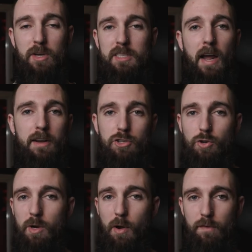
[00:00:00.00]
and we decided to
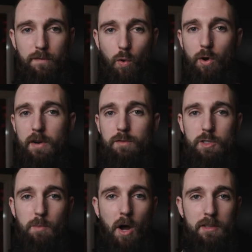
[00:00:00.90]
shoot about 4 different
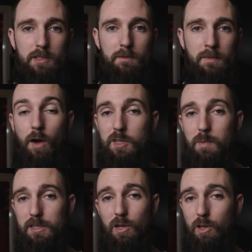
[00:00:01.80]
spots. Now all these
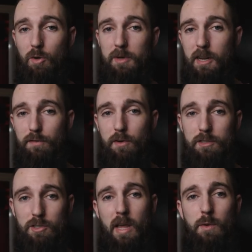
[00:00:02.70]
spots look a little bit different,
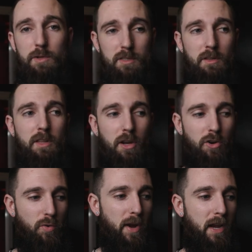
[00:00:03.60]
so that was the
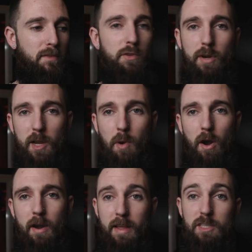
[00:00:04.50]
creative, unique
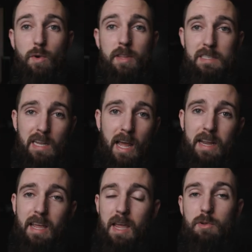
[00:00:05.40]
part, and that's where this
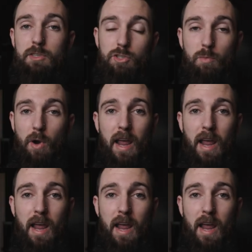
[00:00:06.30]
light came in super